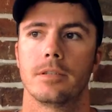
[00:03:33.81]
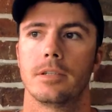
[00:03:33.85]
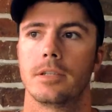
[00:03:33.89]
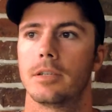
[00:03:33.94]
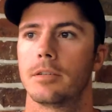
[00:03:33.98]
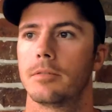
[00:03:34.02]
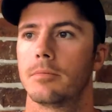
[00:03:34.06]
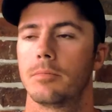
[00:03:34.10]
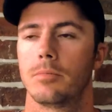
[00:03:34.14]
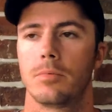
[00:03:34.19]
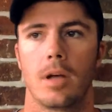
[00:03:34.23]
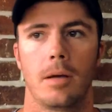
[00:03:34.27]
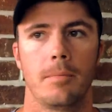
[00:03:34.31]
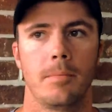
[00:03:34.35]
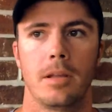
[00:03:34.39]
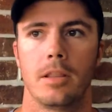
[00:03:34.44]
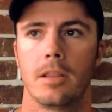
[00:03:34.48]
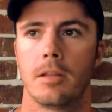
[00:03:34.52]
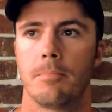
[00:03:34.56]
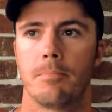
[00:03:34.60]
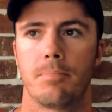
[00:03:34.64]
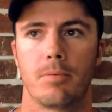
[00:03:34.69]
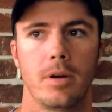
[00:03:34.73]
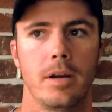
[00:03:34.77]
Uh, I
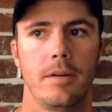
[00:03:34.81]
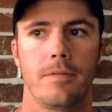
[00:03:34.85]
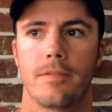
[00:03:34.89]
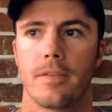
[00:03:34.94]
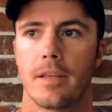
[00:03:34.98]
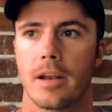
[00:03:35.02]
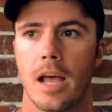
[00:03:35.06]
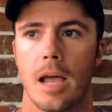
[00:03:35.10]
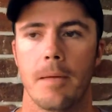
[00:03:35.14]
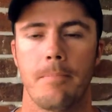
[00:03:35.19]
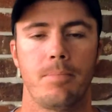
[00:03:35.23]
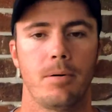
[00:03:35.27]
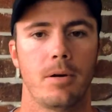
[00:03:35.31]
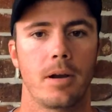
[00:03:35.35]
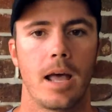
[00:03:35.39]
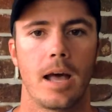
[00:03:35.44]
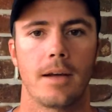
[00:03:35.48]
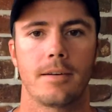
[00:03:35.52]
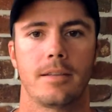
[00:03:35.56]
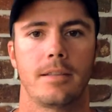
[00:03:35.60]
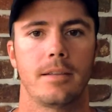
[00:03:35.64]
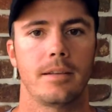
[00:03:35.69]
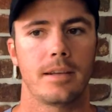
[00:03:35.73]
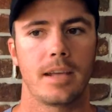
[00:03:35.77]
mean, the brief that I put
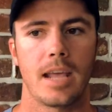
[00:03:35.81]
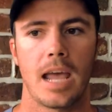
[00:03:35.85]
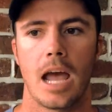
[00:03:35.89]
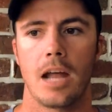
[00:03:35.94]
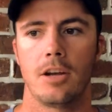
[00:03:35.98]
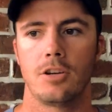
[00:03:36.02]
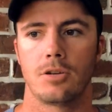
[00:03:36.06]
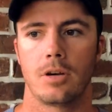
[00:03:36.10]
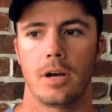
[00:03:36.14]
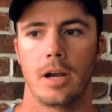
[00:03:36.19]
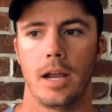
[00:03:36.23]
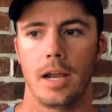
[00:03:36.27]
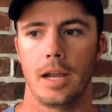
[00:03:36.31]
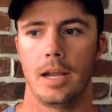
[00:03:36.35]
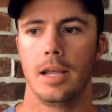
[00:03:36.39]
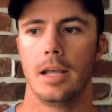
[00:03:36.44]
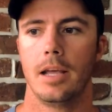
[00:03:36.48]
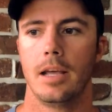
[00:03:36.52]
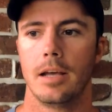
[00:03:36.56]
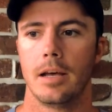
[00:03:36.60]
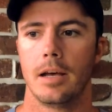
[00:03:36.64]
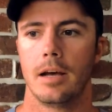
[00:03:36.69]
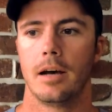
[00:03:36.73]
out to the cadre